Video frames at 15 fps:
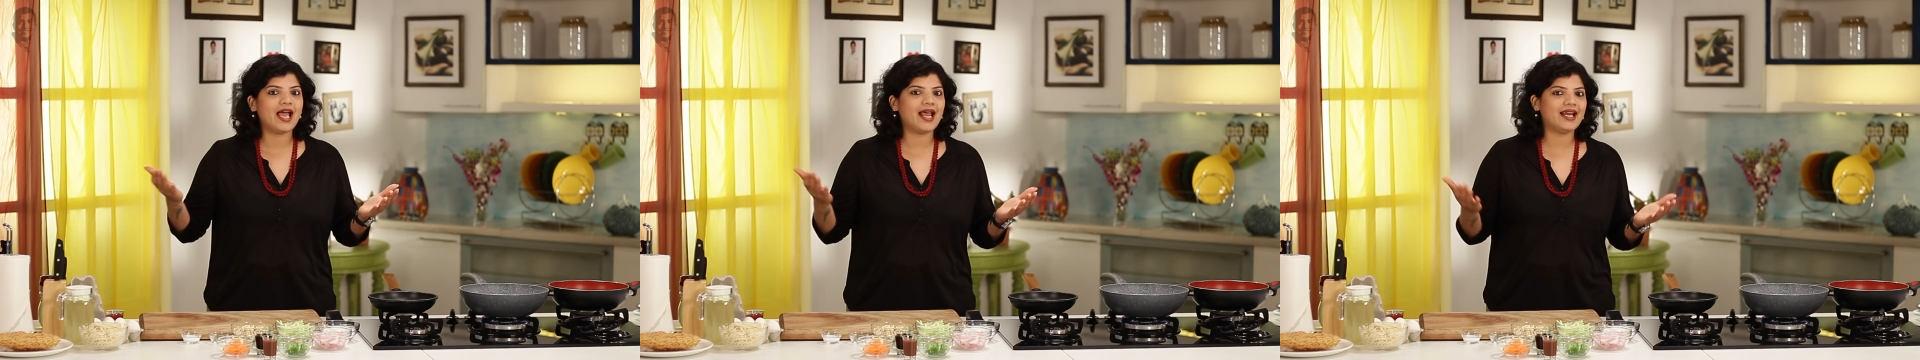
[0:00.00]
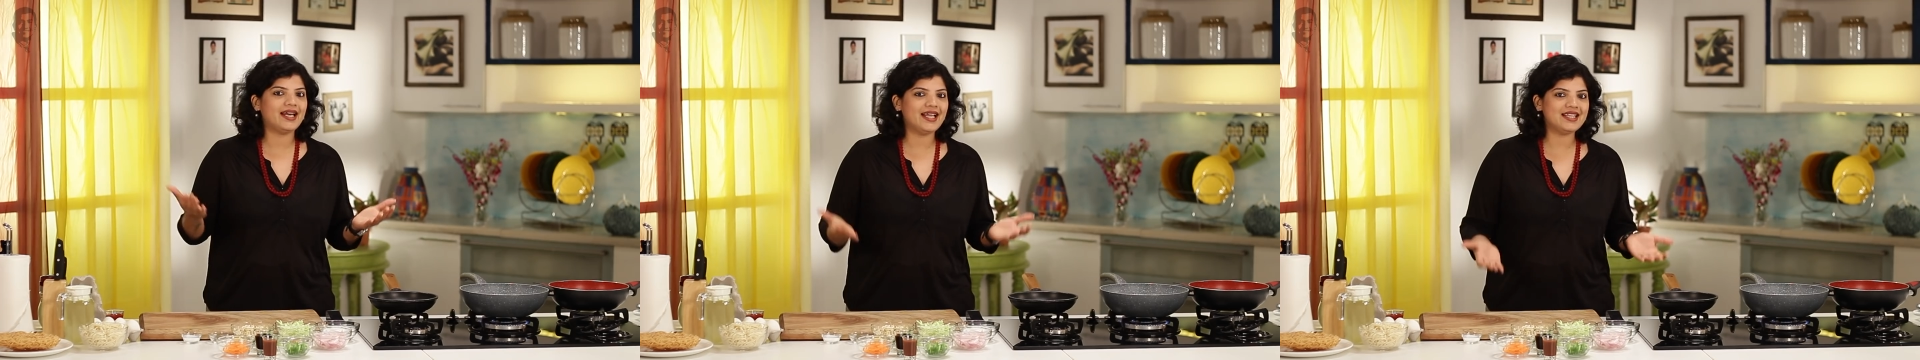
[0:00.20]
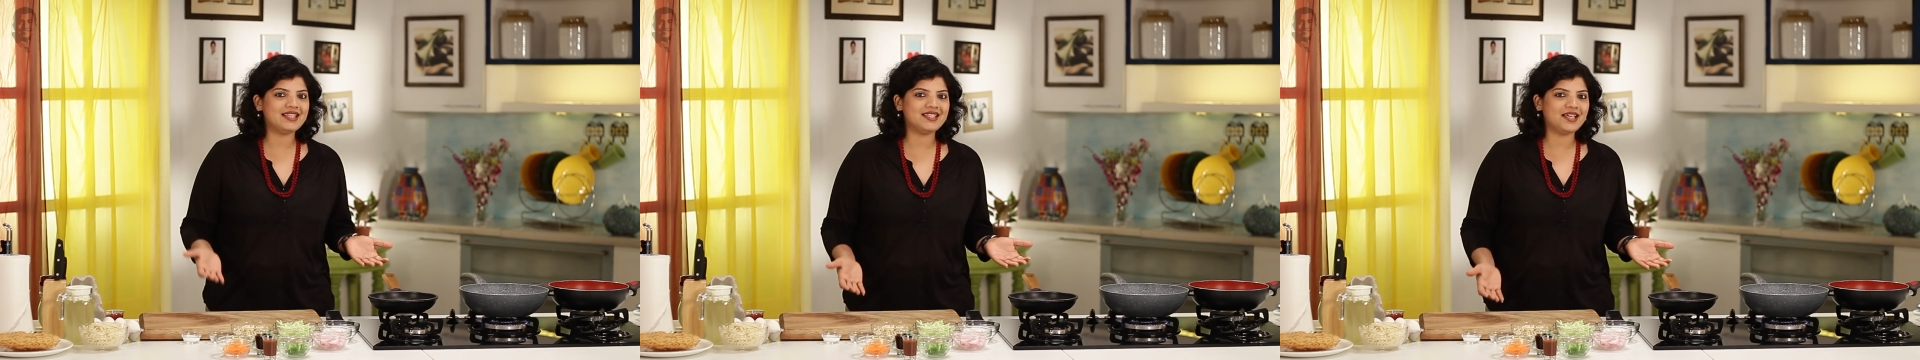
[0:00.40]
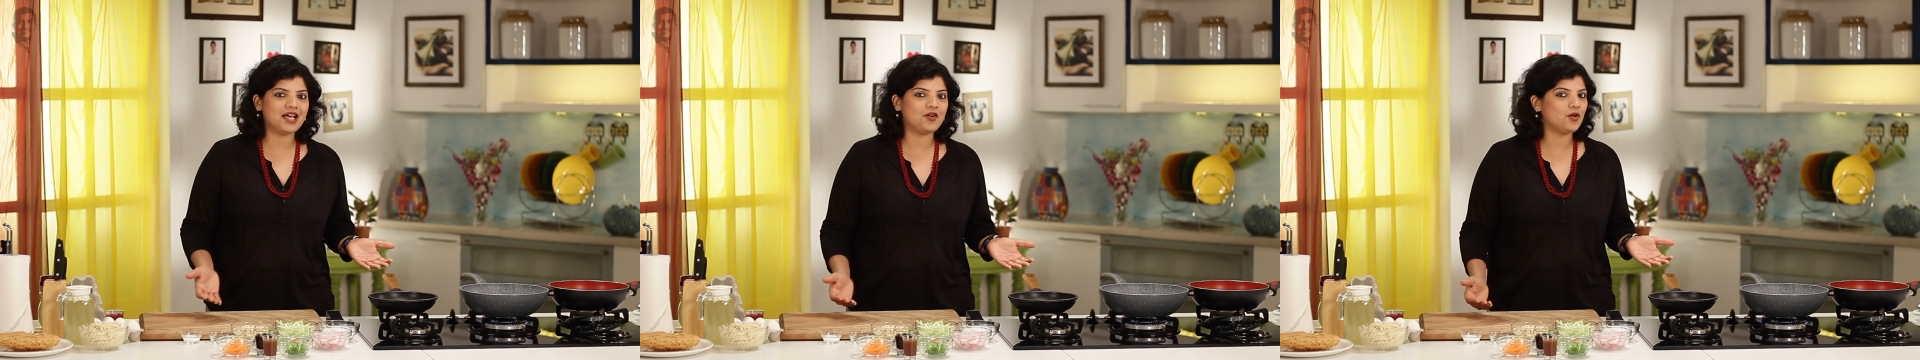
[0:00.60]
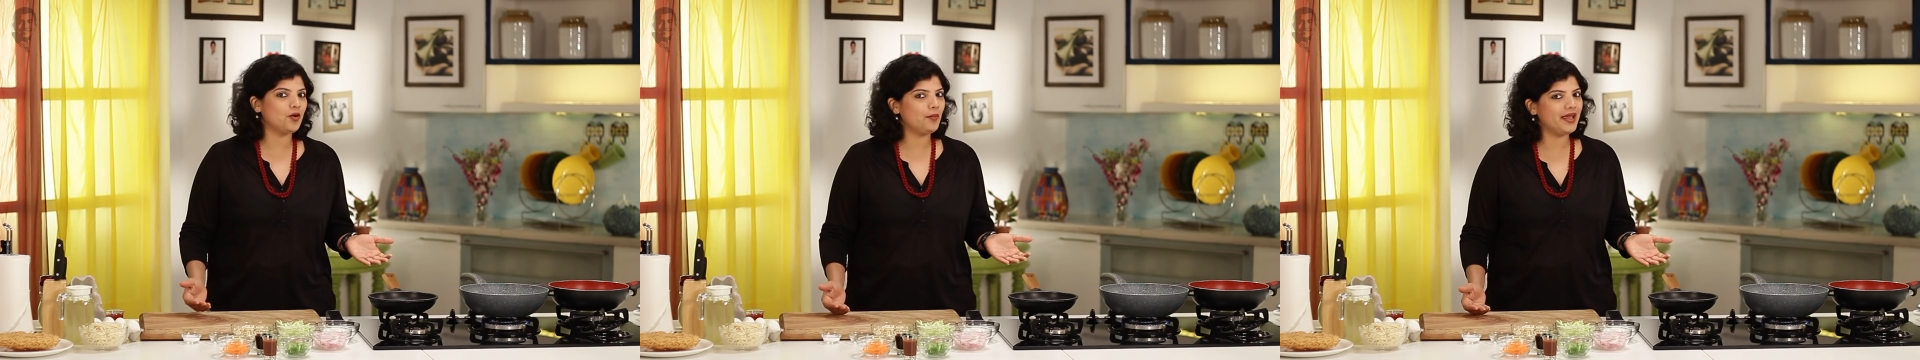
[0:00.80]
And let's see
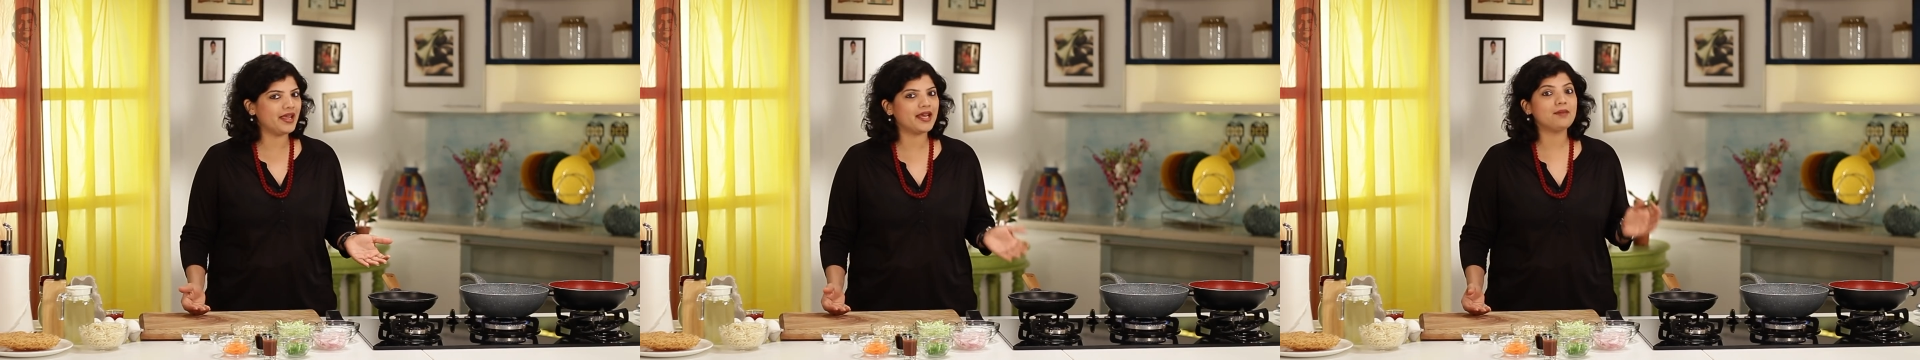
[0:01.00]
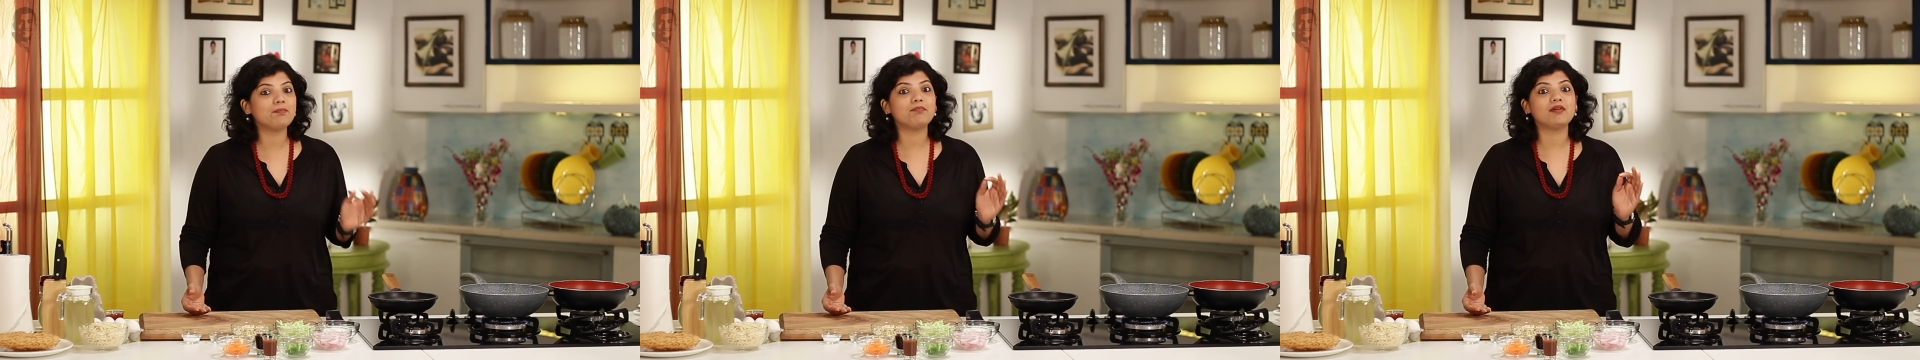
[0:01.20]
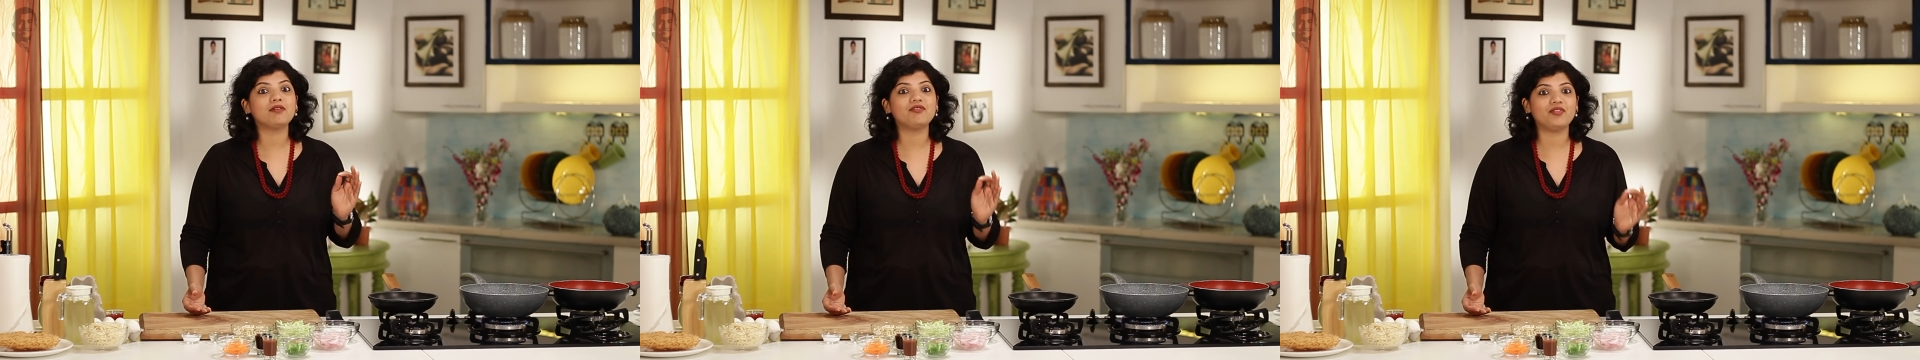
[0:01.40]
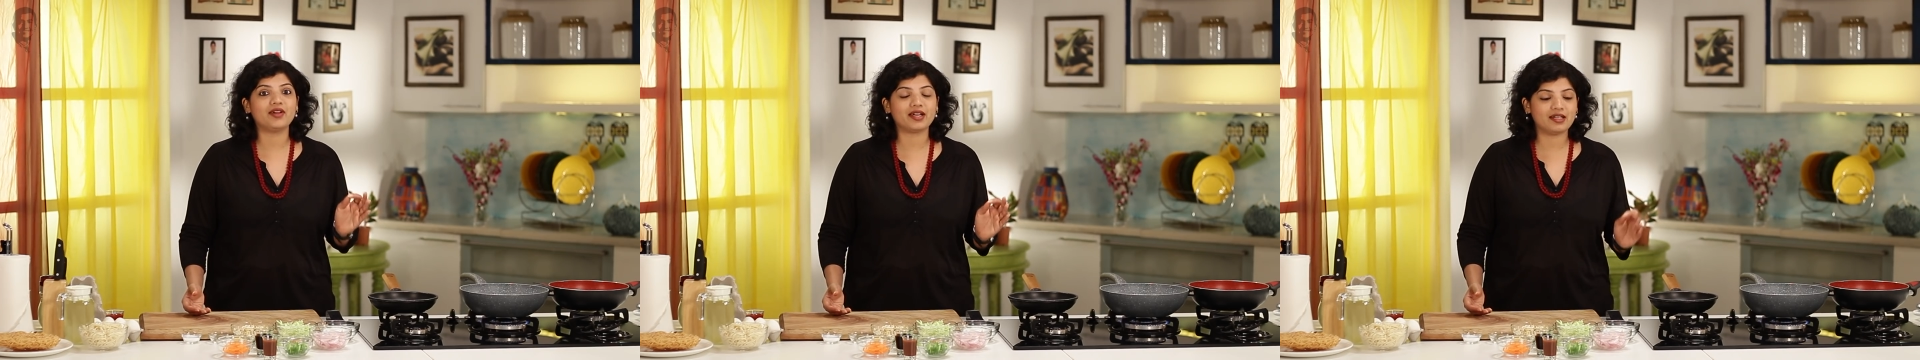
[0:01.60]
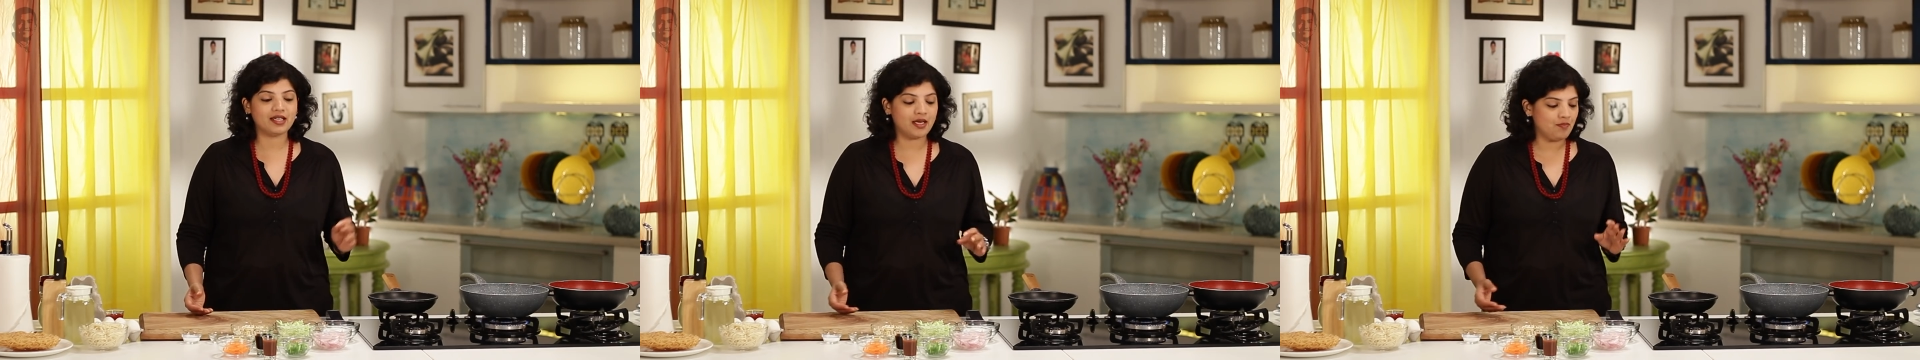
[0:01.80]
how to make it
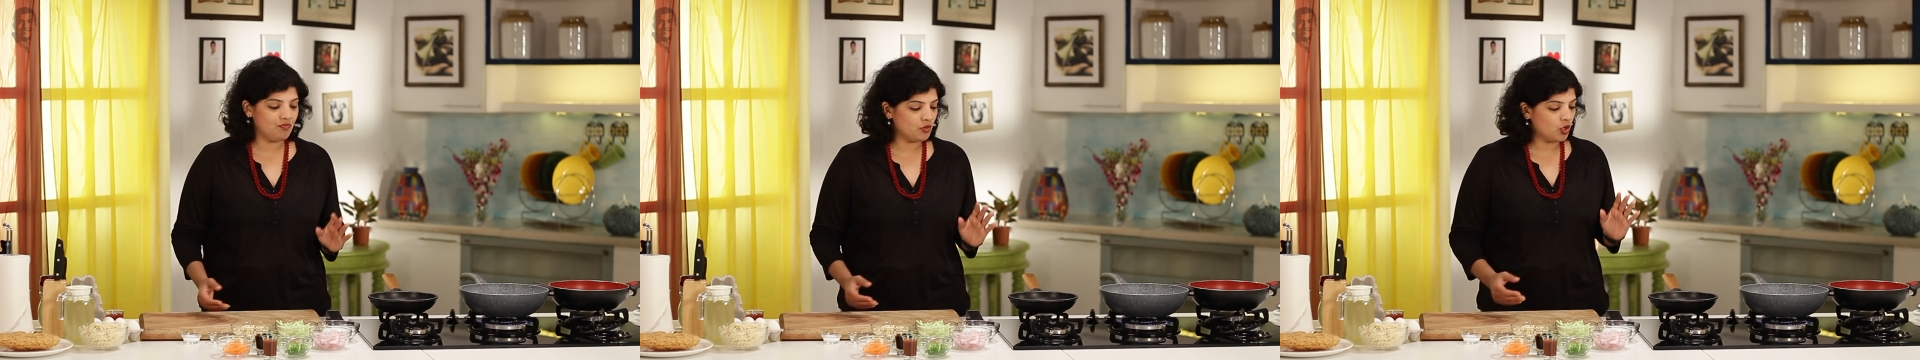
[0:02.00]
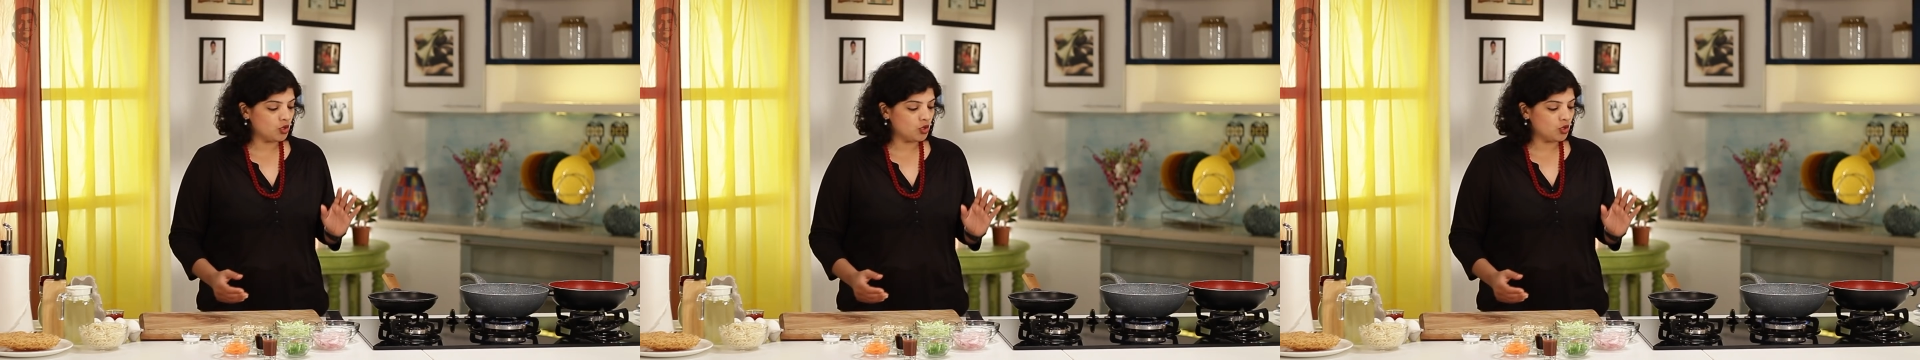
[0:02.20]
perfectly.